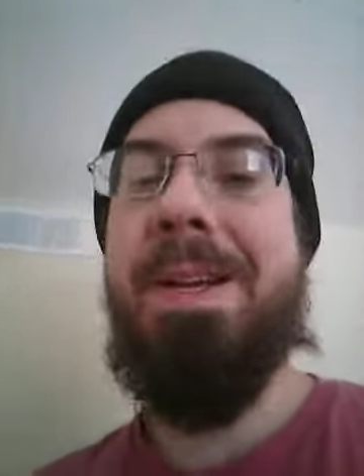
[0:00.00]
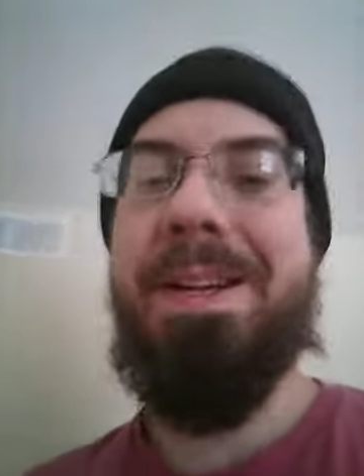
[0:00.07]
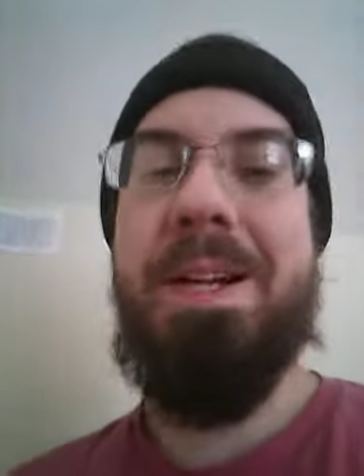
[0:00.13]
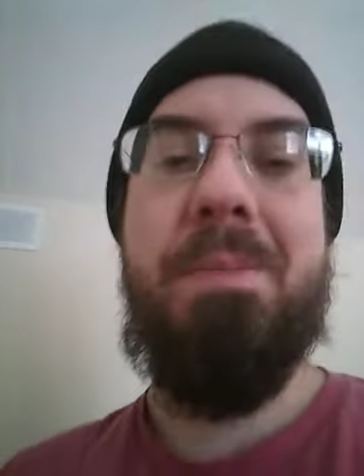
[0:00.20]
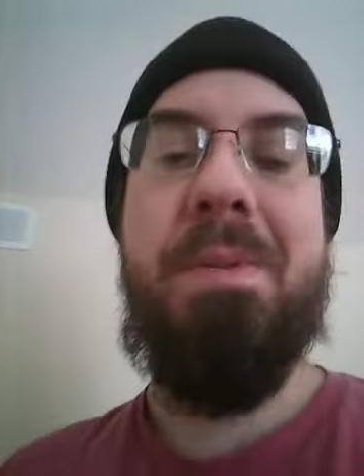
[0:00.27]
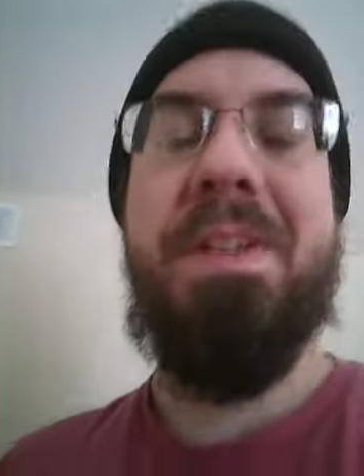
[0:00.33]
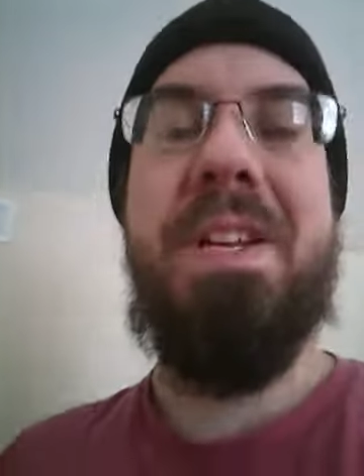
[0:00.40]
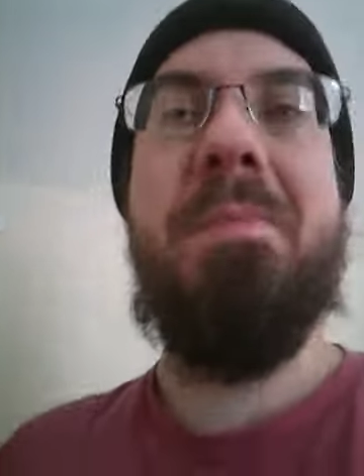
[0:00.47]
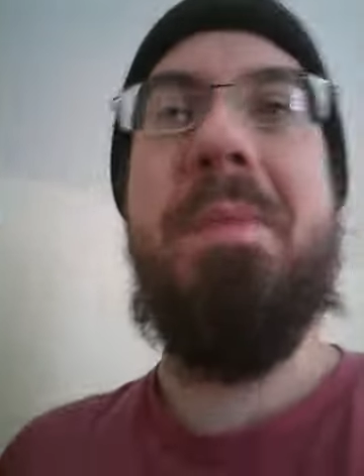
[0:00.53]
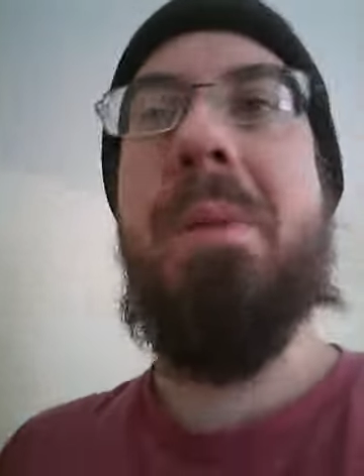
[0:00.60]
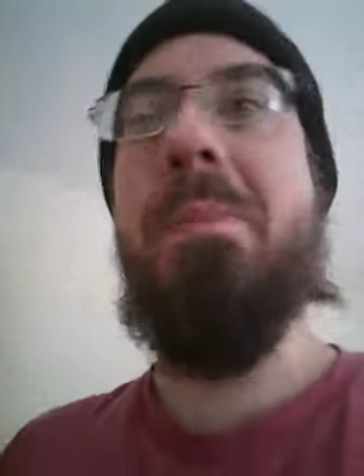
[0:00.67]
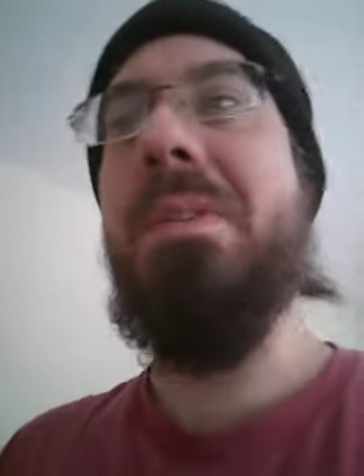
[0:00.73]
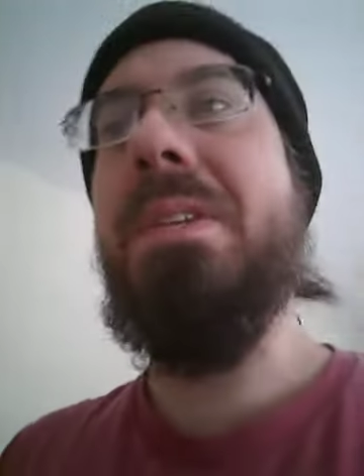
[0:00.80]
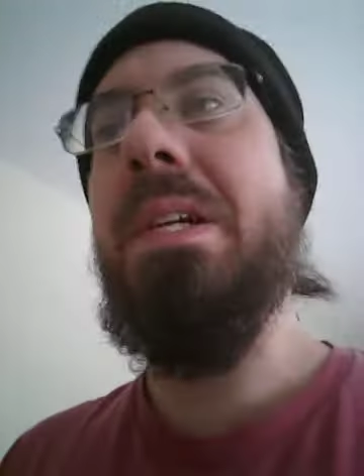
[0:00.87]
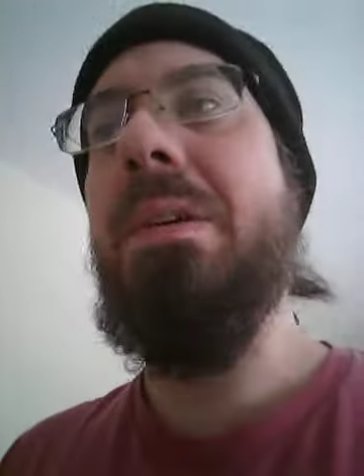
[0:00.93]
I got plenty of
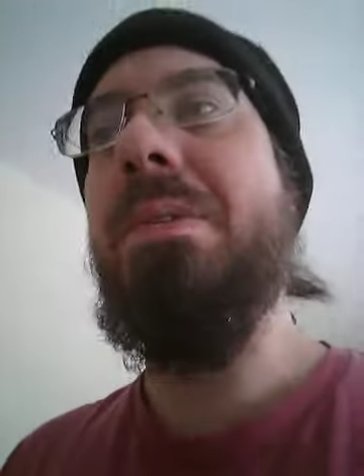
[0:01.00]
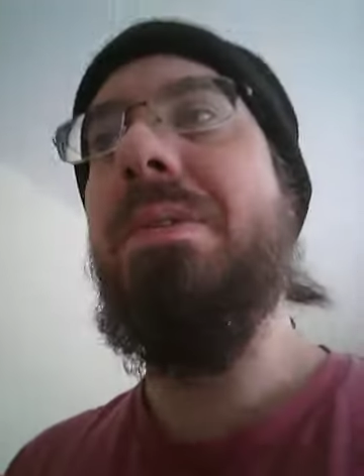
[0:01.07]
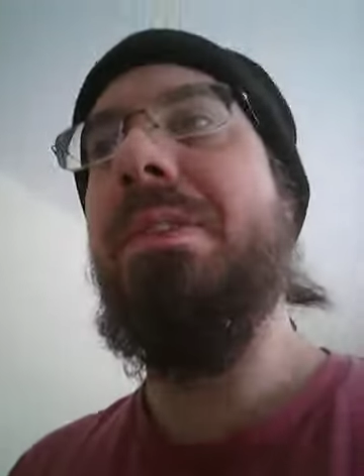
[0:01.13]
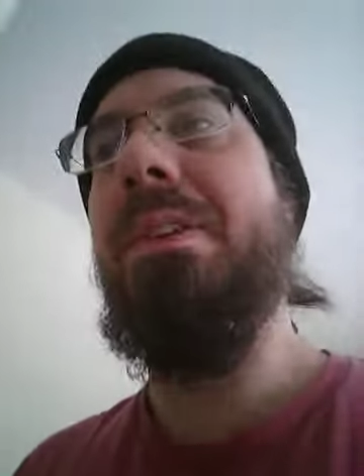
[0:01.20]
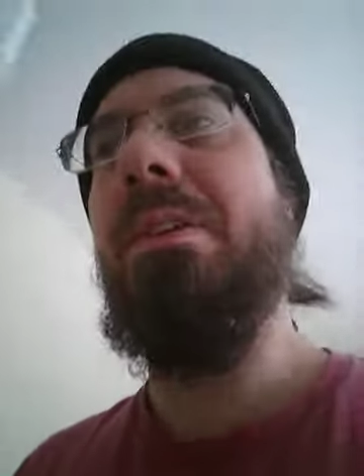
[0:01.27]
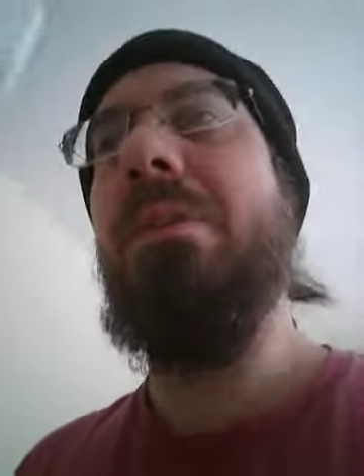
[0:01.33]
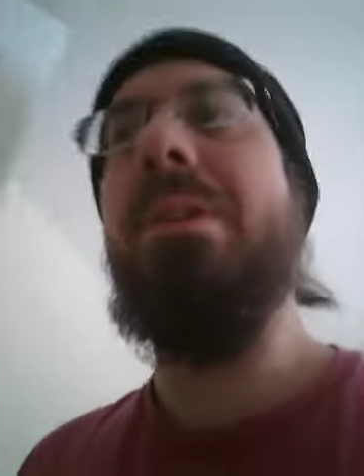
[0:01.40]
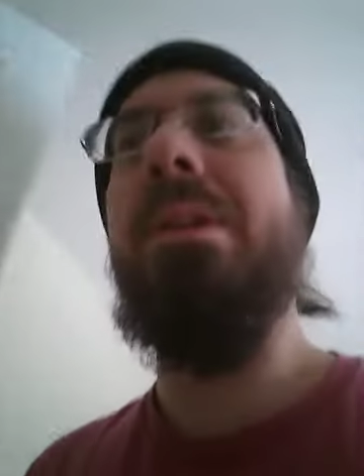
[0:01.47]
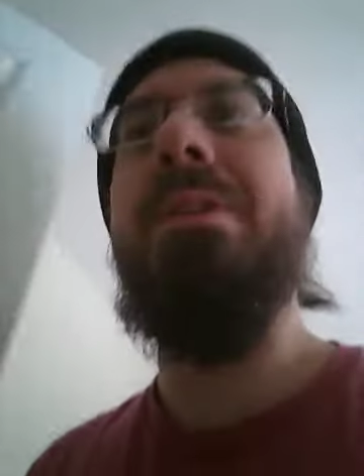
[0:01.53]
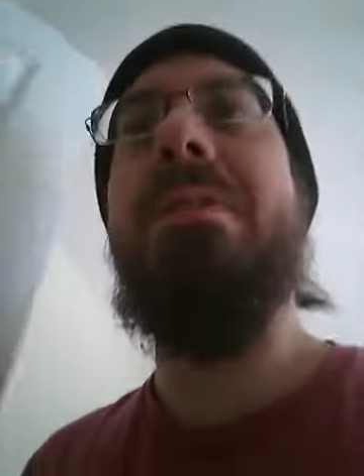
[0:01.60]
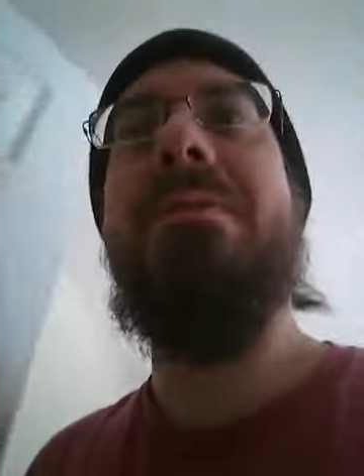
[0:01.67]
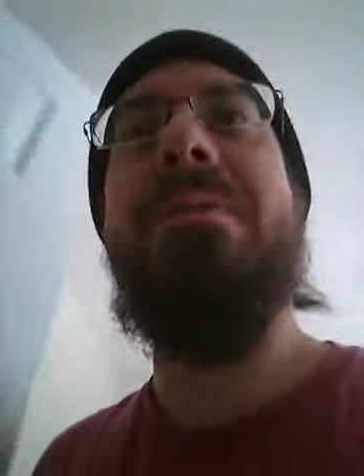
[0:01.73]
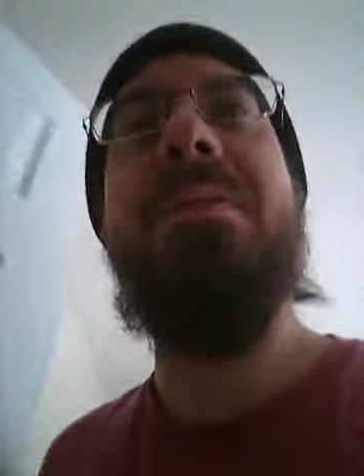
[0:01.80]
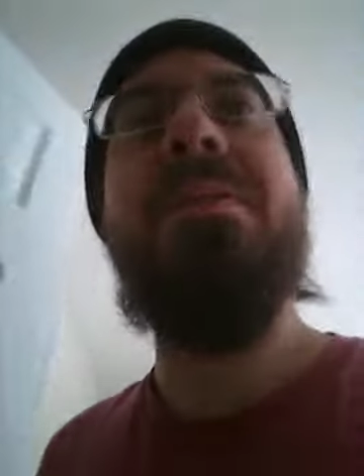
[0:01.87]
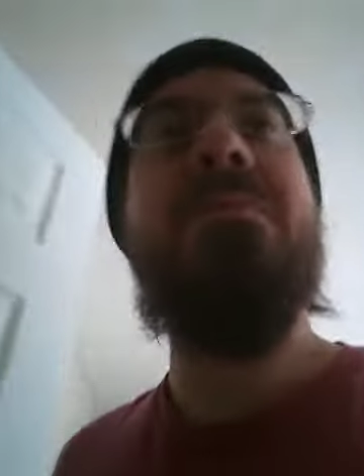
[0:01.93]
paper towels laying
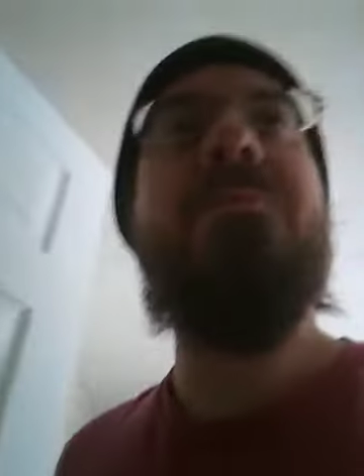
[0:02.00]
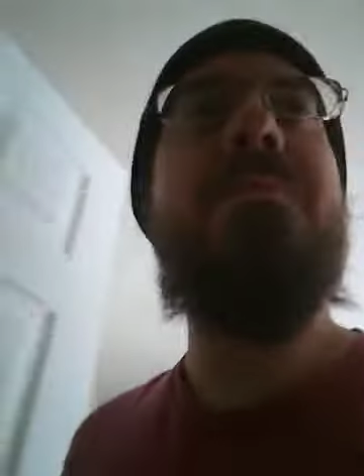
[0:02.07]
around for this